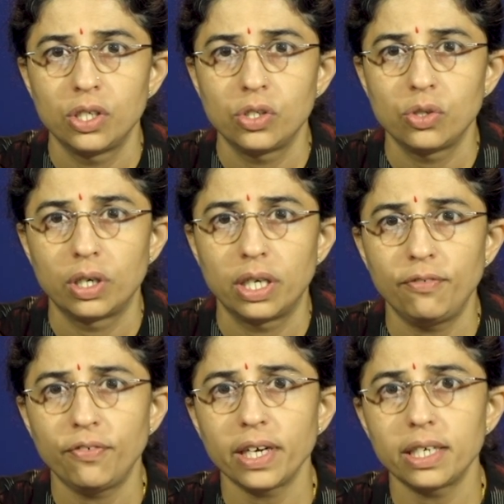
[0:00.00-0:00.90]
So, a
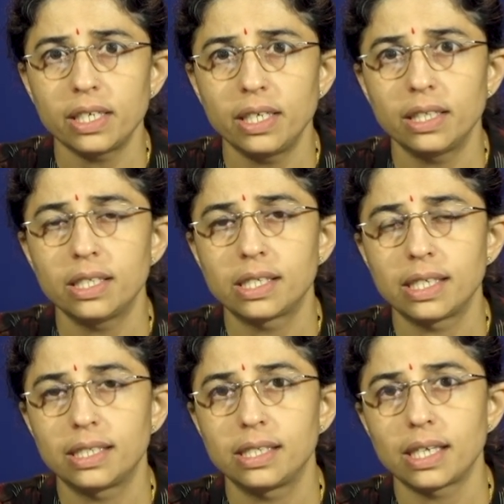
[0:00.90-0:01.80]
defect in
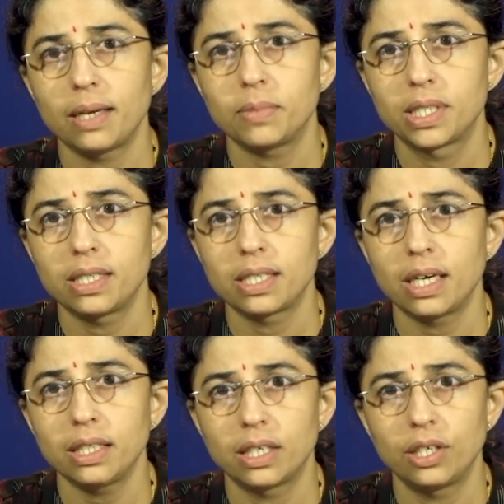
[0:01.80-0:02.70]
this enzyme
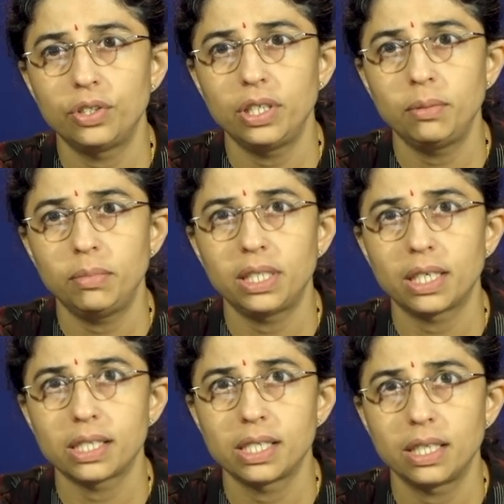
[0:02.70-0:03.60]
cystathionine
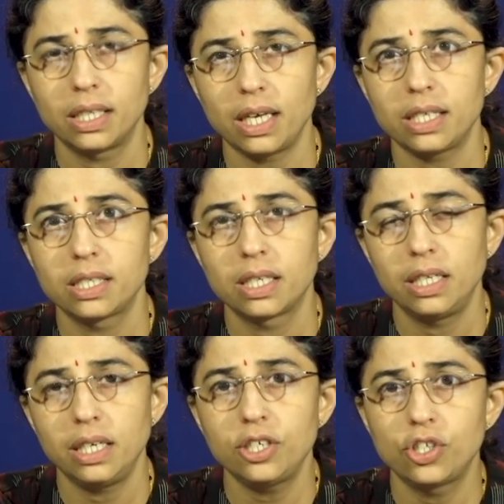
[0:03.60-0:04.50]
beta synthase
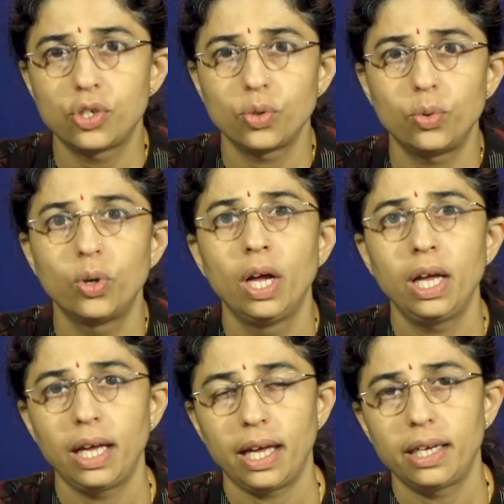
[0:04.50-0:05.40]
leads to
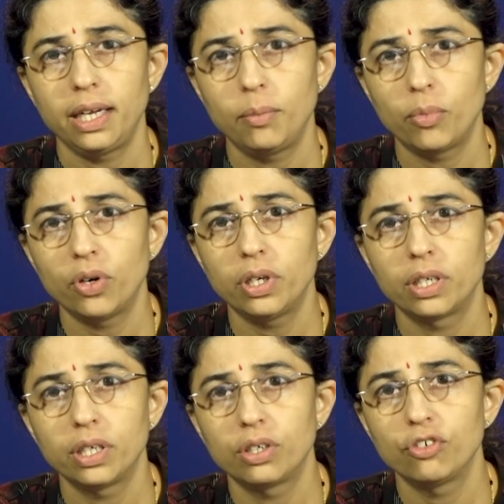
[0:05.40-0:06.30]
an inborn
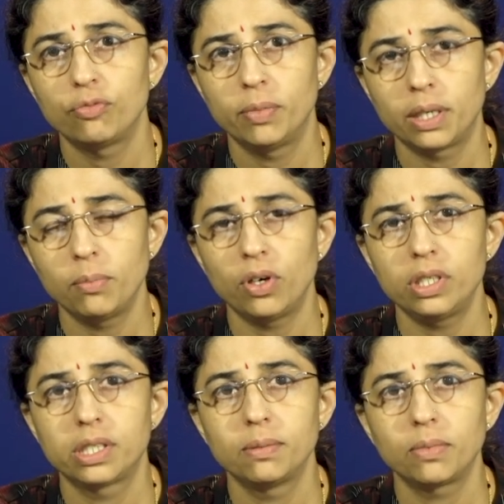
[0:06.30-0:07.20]
error of
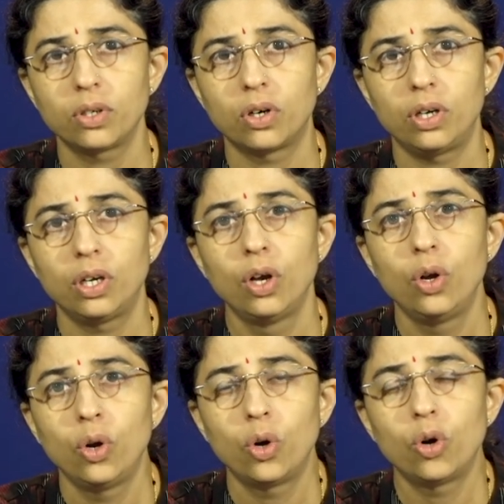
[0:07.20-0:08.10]
metabolism called
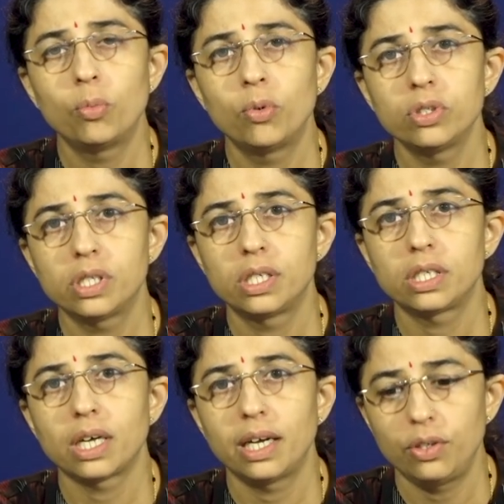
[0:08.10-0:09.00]

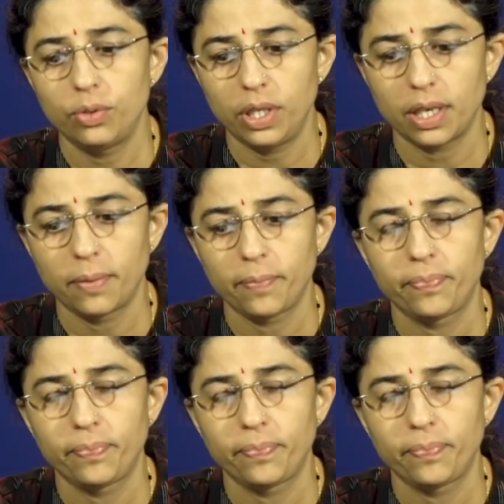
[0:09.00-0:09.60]
homocystinuria.